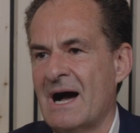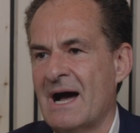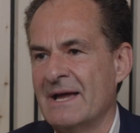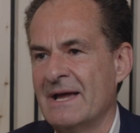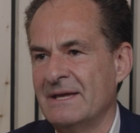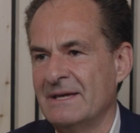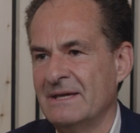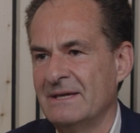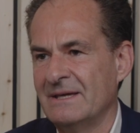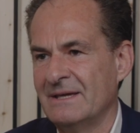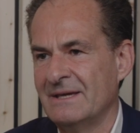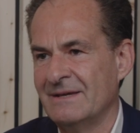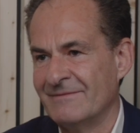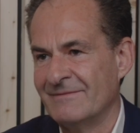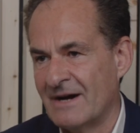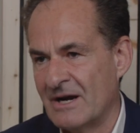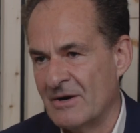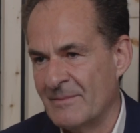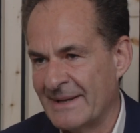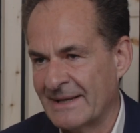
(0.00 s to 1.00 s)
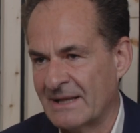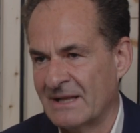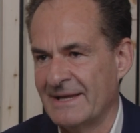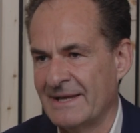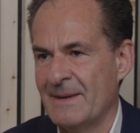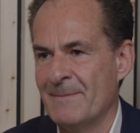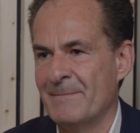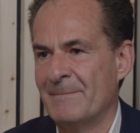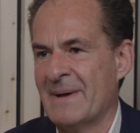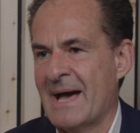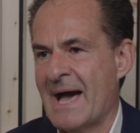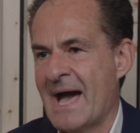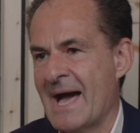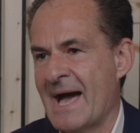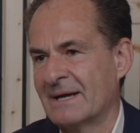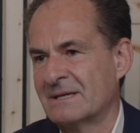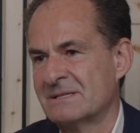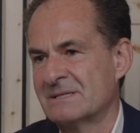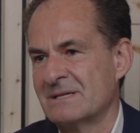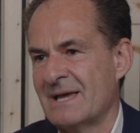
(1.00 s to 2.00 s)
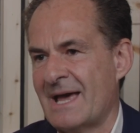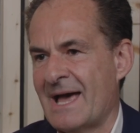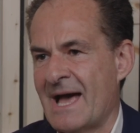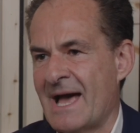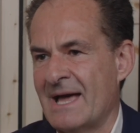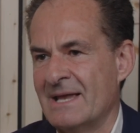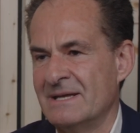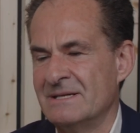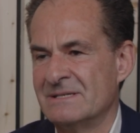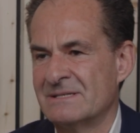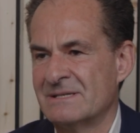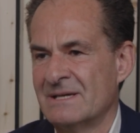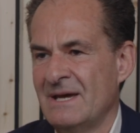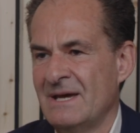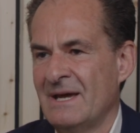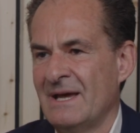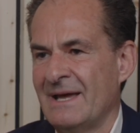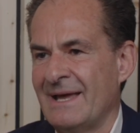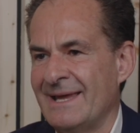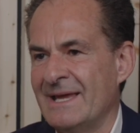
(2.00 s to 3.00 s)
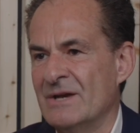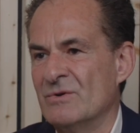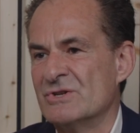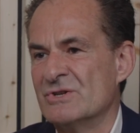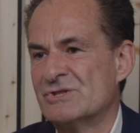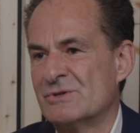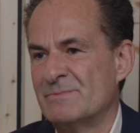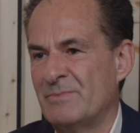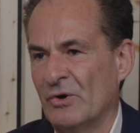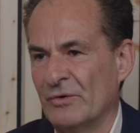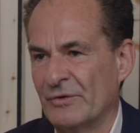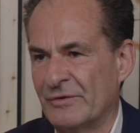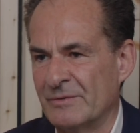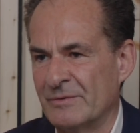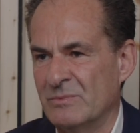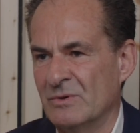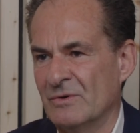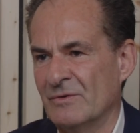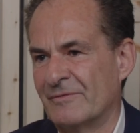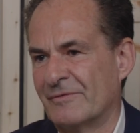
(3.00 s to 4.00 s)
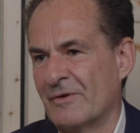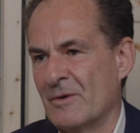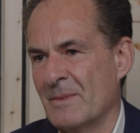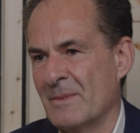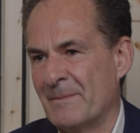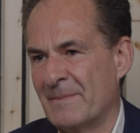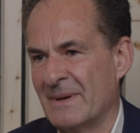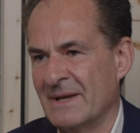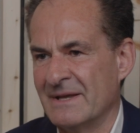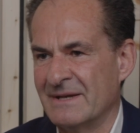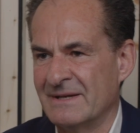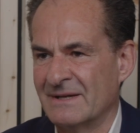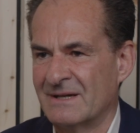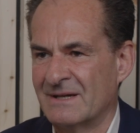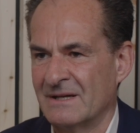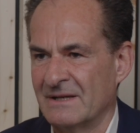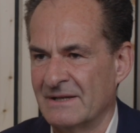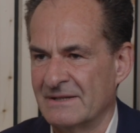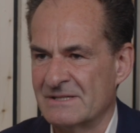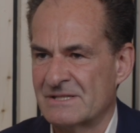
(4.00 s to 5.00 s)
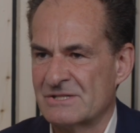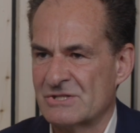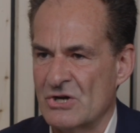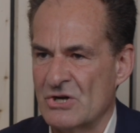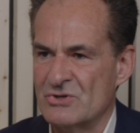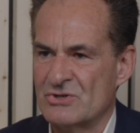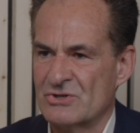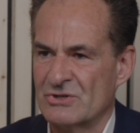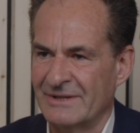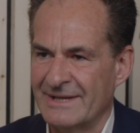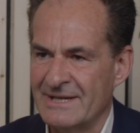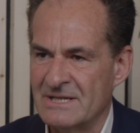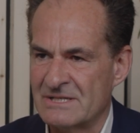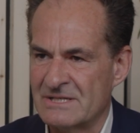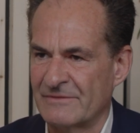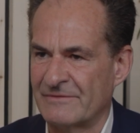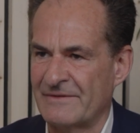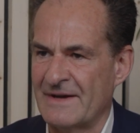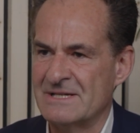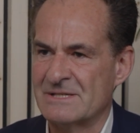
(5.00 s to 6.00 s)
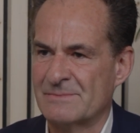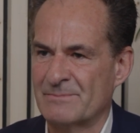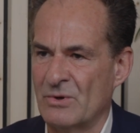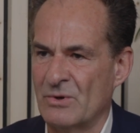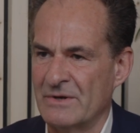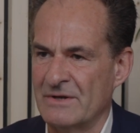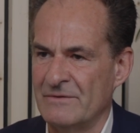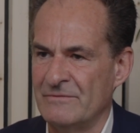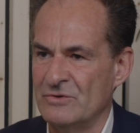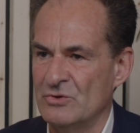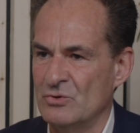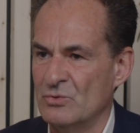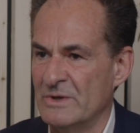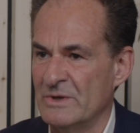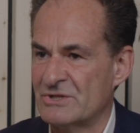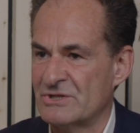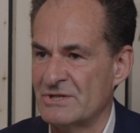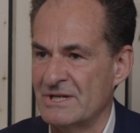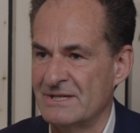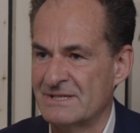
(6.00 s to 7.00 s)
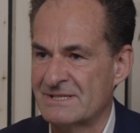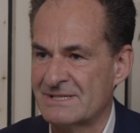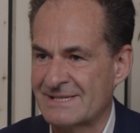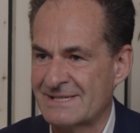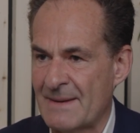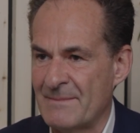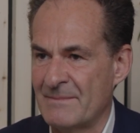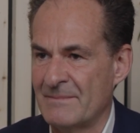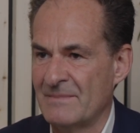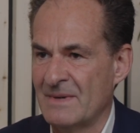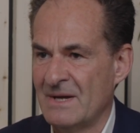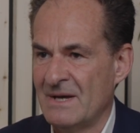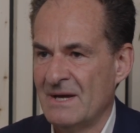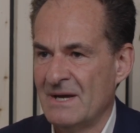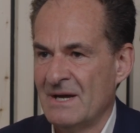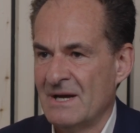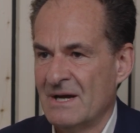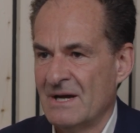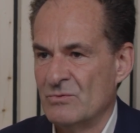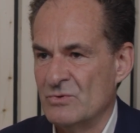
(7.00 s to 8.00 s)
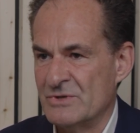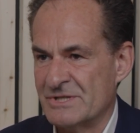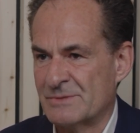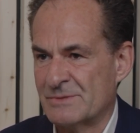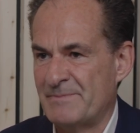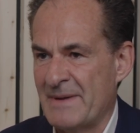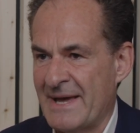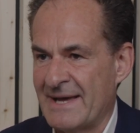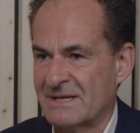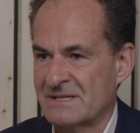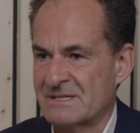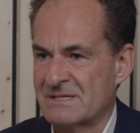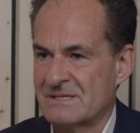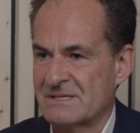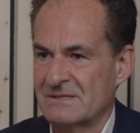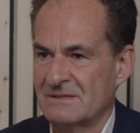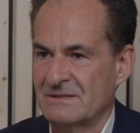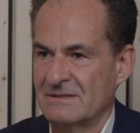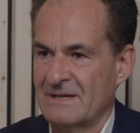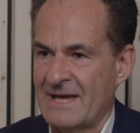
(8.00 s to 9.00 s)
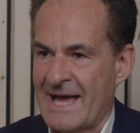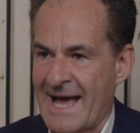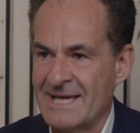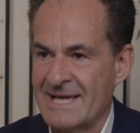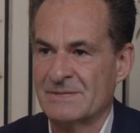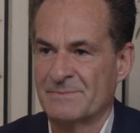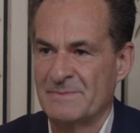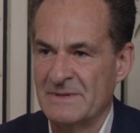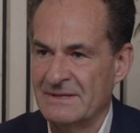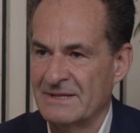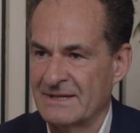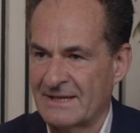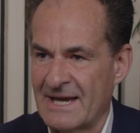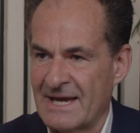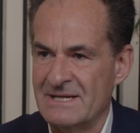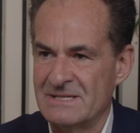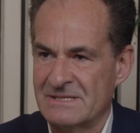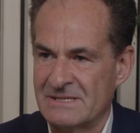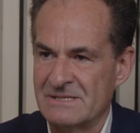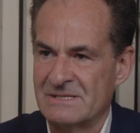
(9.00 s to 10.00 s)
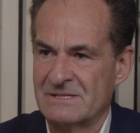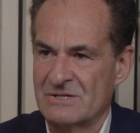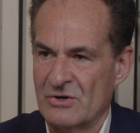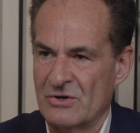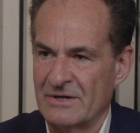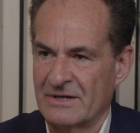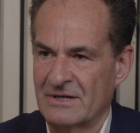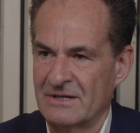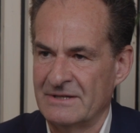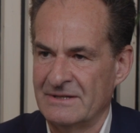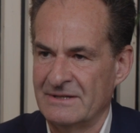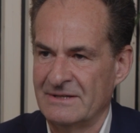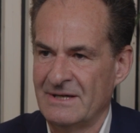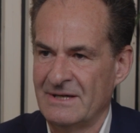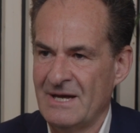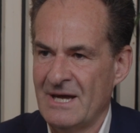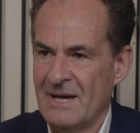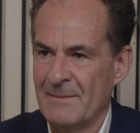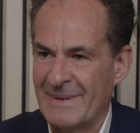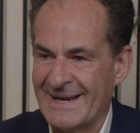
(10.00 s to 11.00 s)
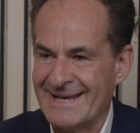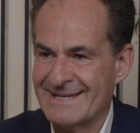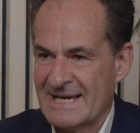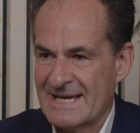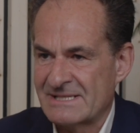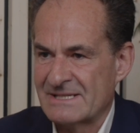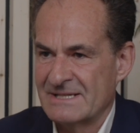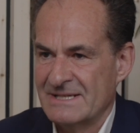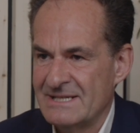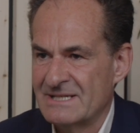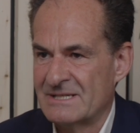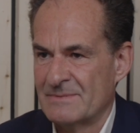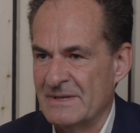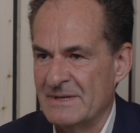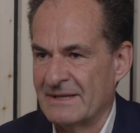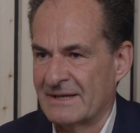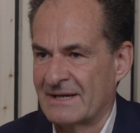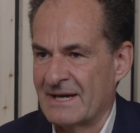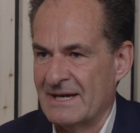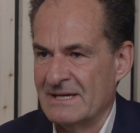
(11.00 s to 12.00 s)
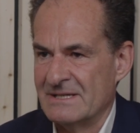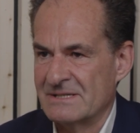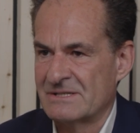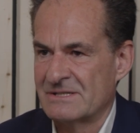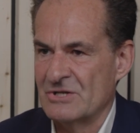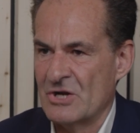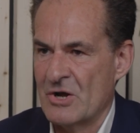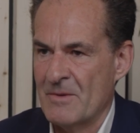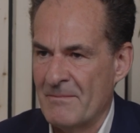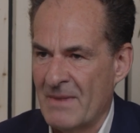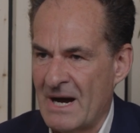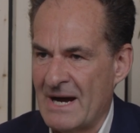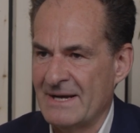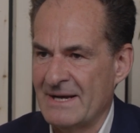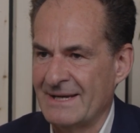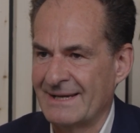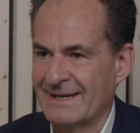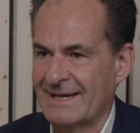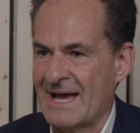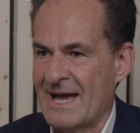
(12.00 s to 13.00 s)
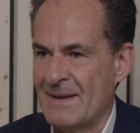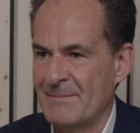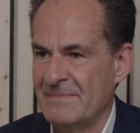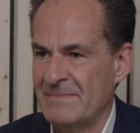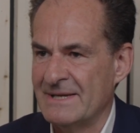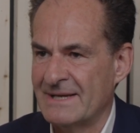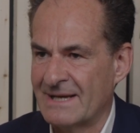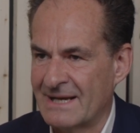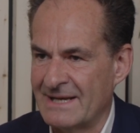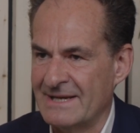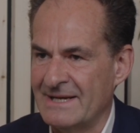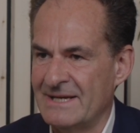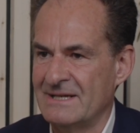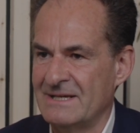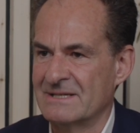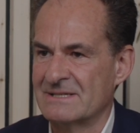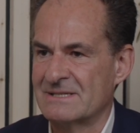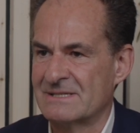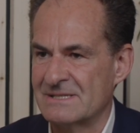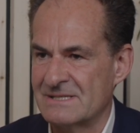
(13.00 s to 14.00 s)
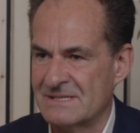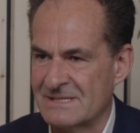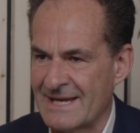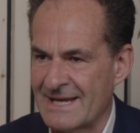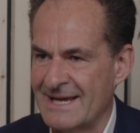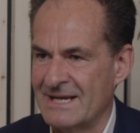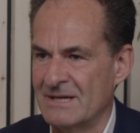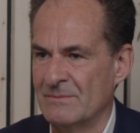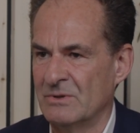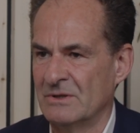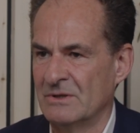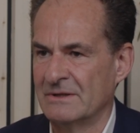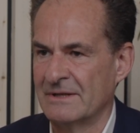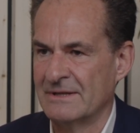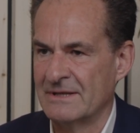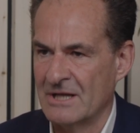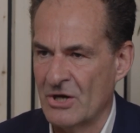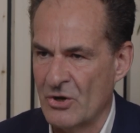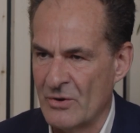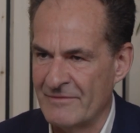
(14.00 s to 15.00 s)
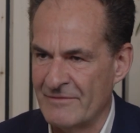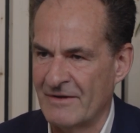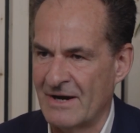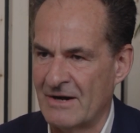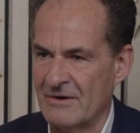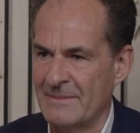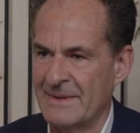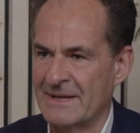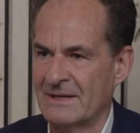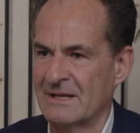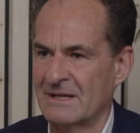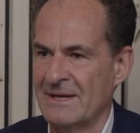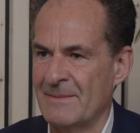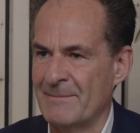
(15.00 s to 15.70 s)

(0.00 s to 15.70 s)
high environmental impact and irresponsible from a political and social interface point of view, which in some respects has been the case historically. But it doesn't need to be the case. Mining can be clean and sustainable and low environmental